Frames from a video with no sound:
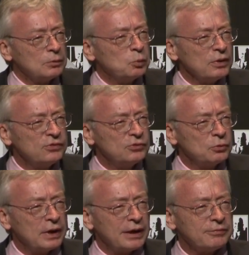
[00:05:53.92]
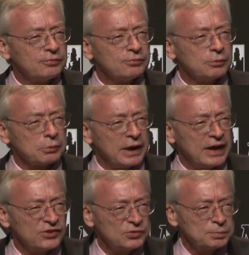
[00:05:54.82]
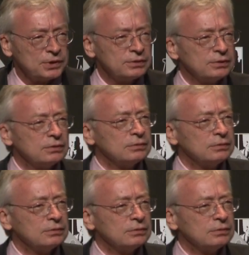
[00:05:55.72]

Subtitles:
Once you have grasped it,